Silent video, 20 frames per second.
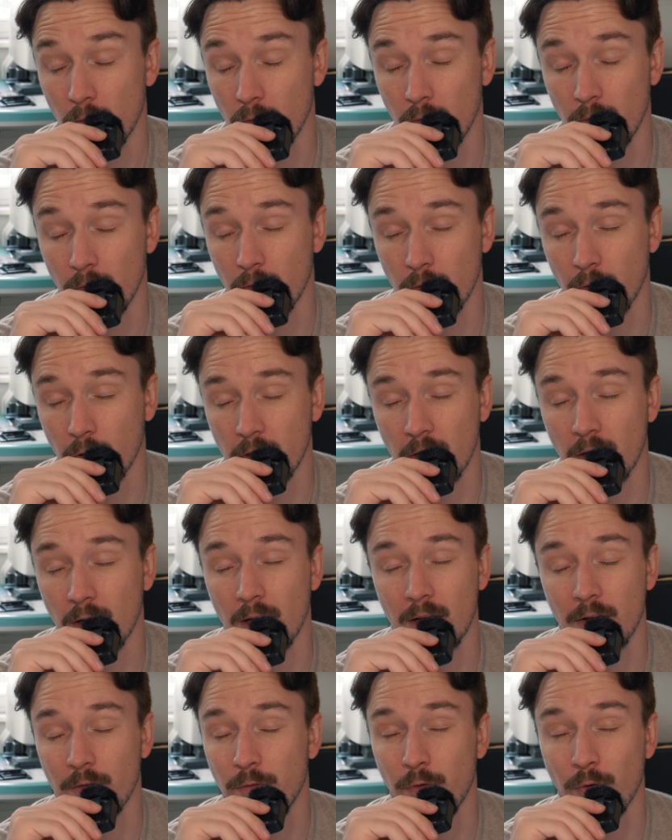not
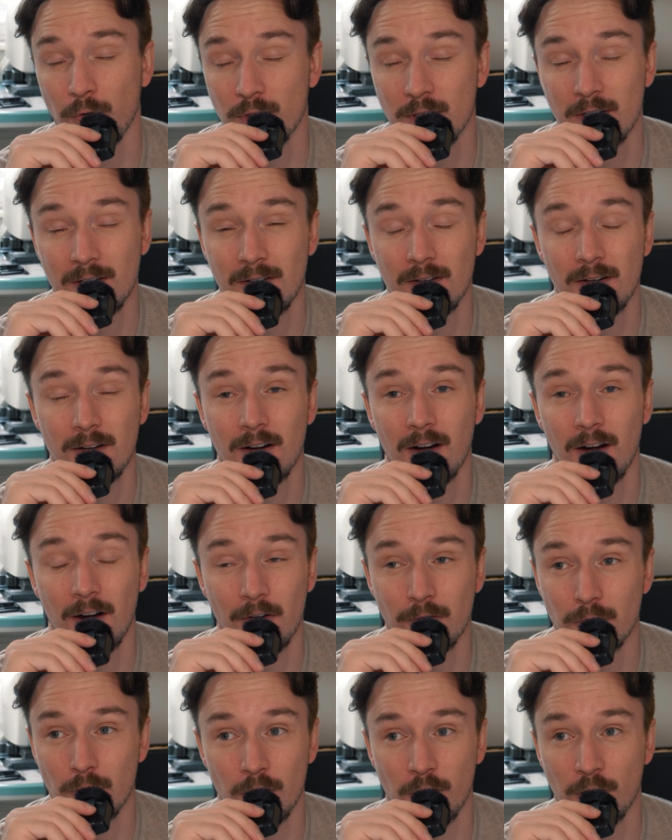a Frontier,
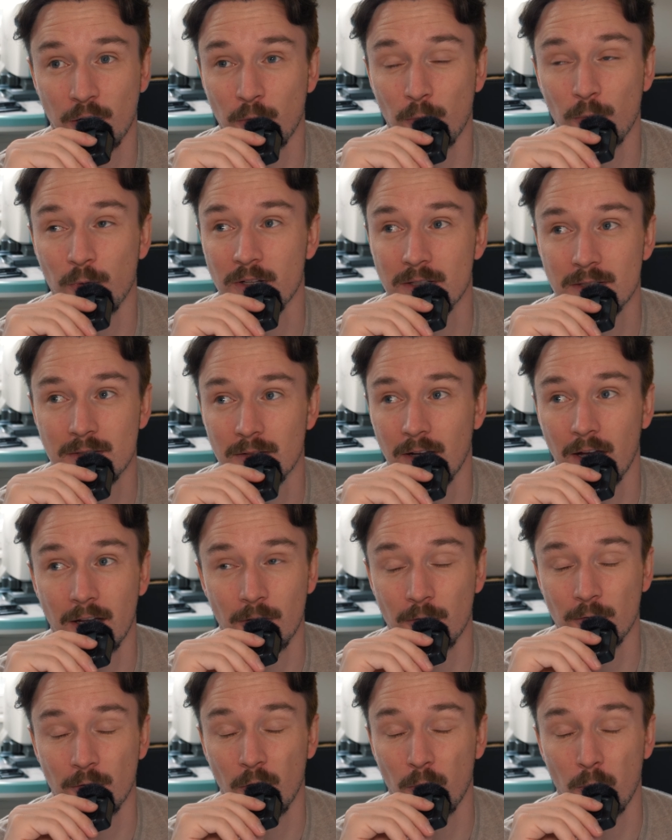not a Noritsu, I
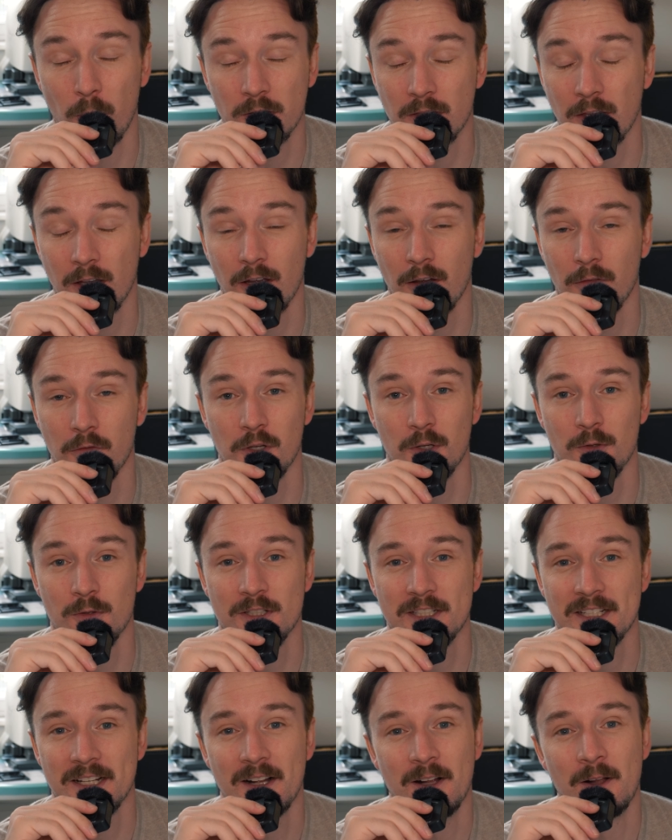don't know what they have
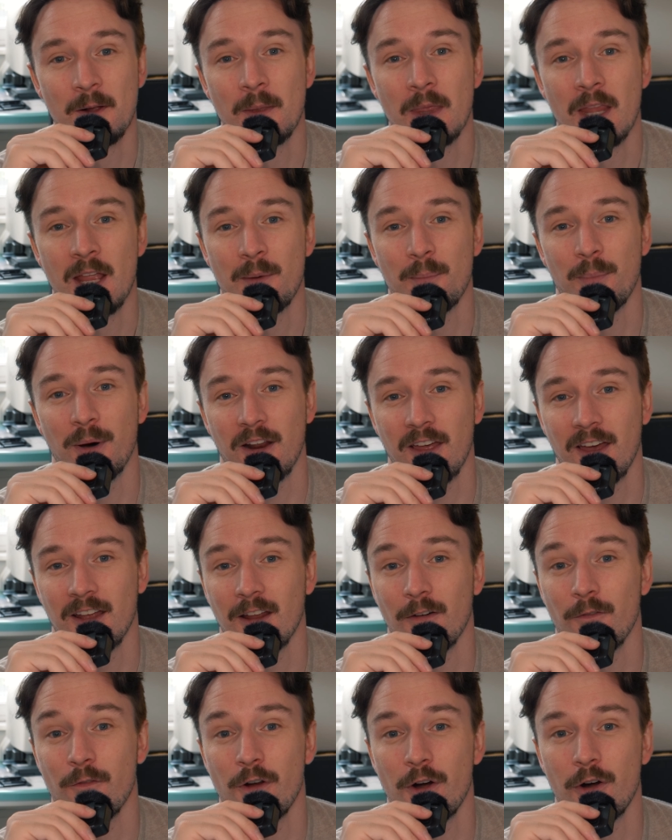used, but I had
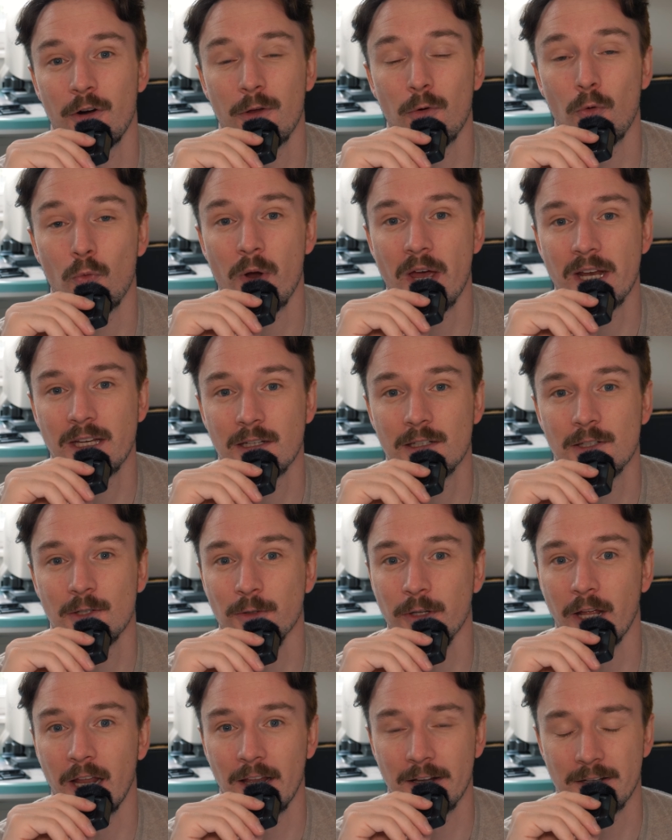a very red
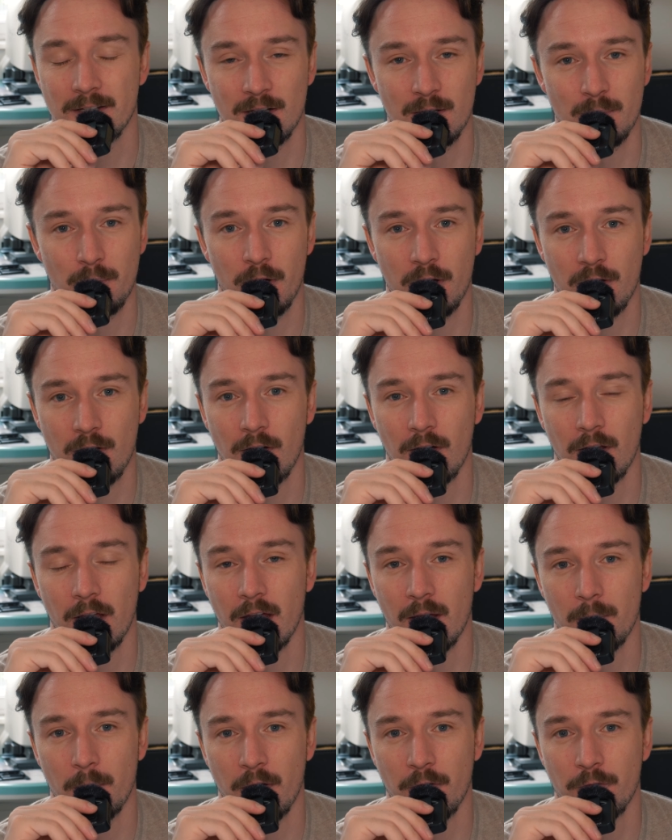tonality in
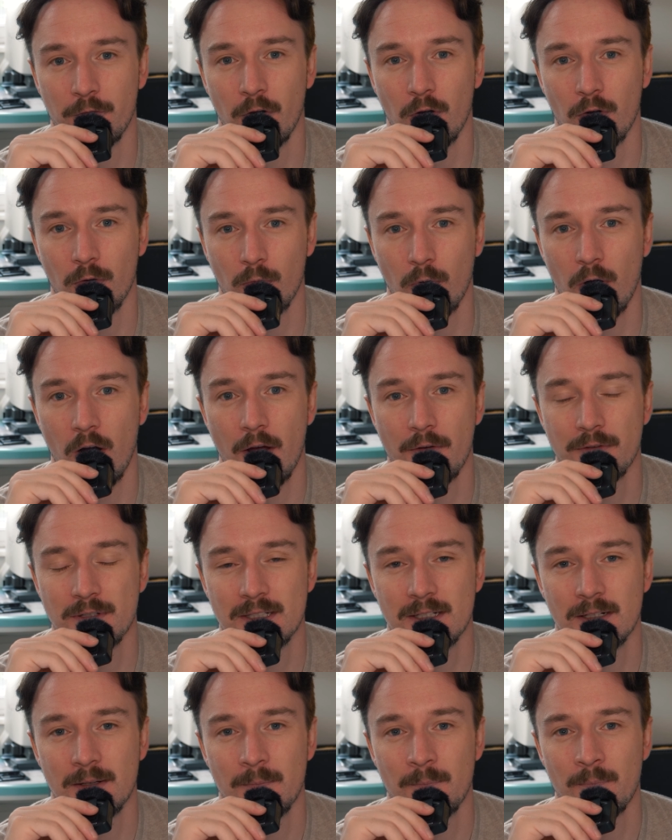my
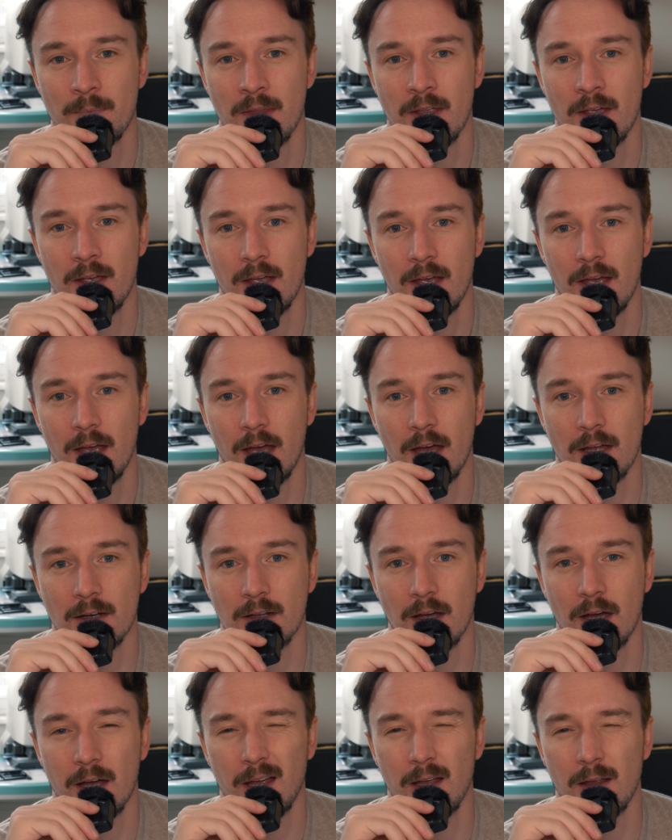photographs. And
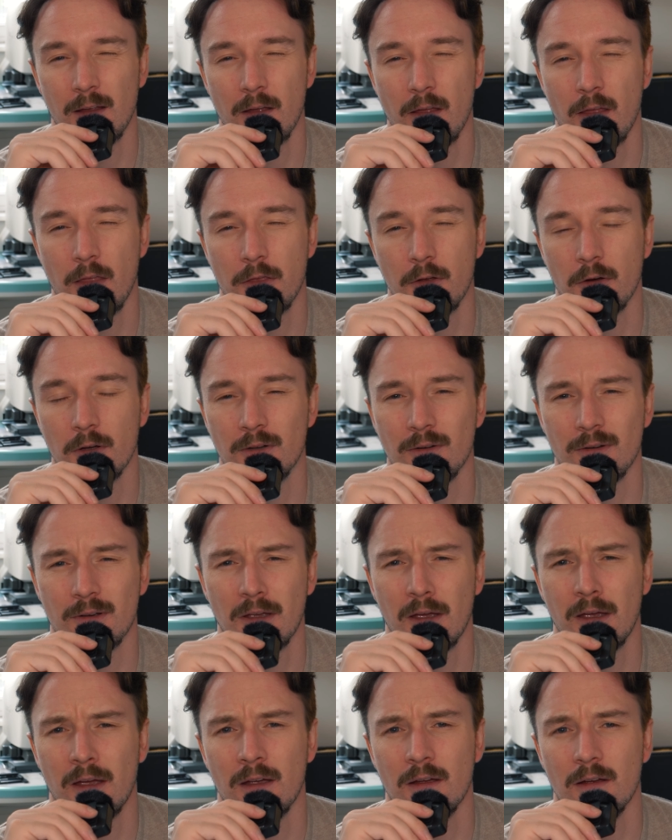I thought,
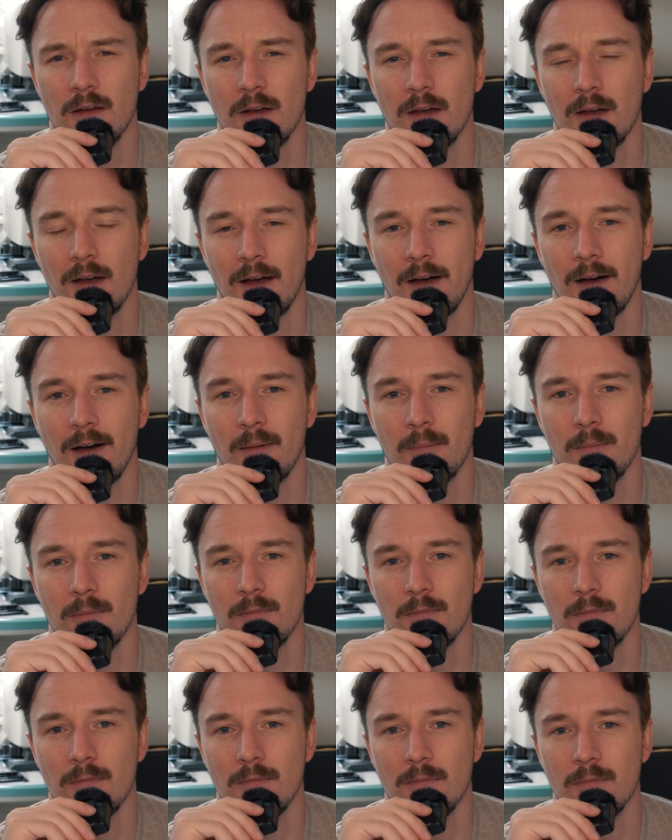okay,
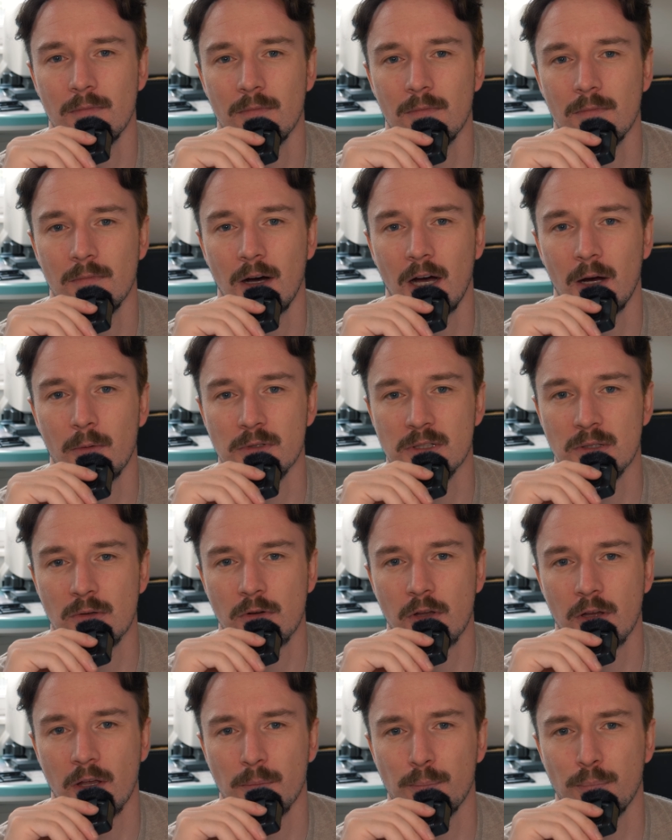I was
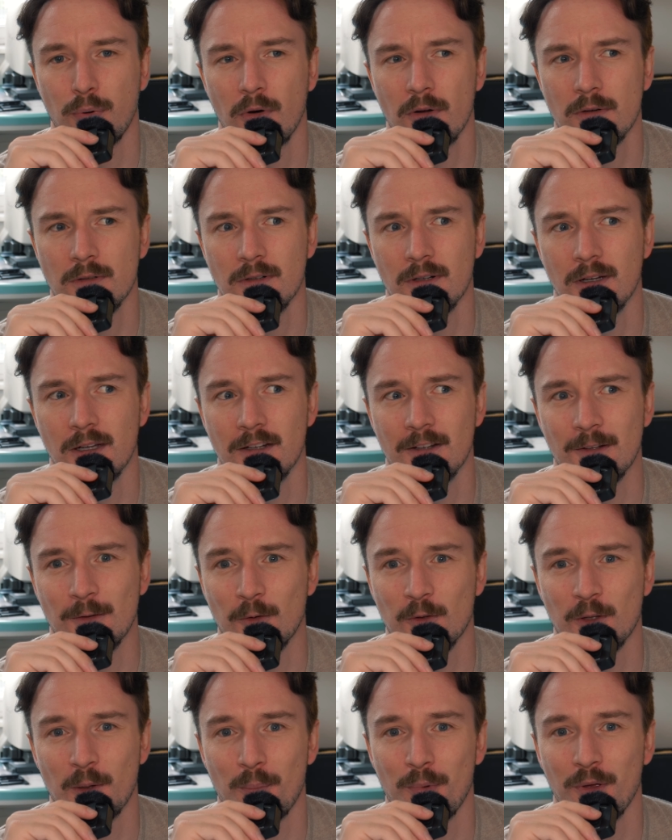looking at Portra and it
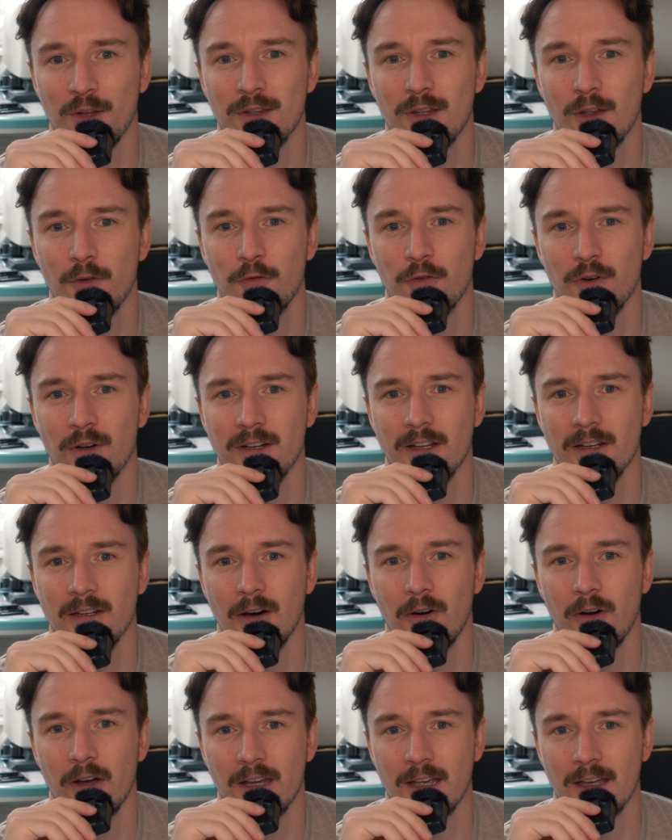looked a bit different, and
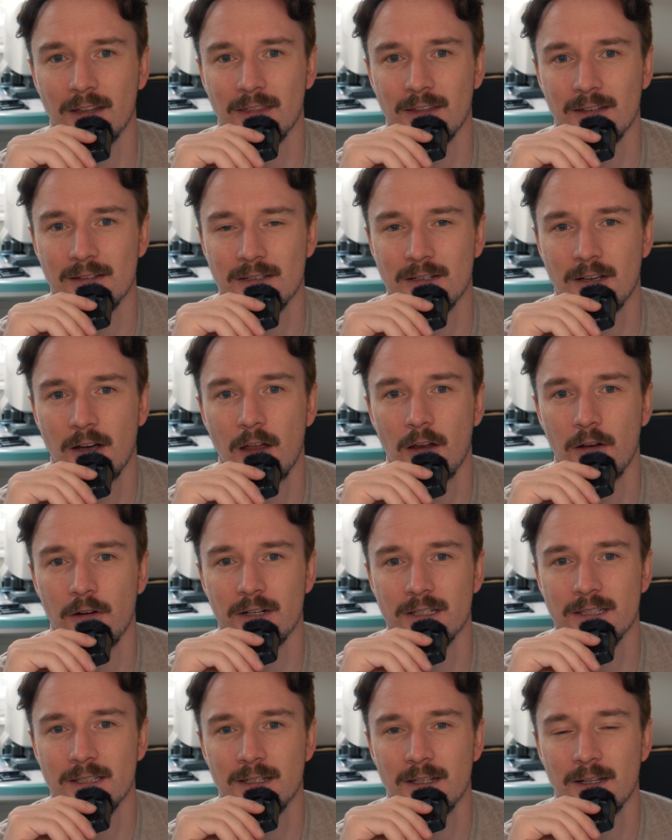now I get these
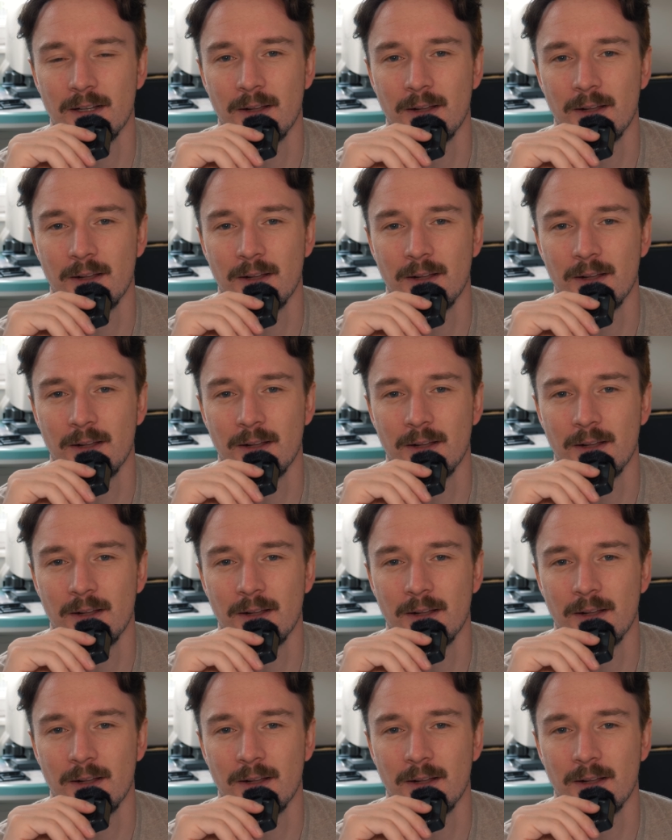colors.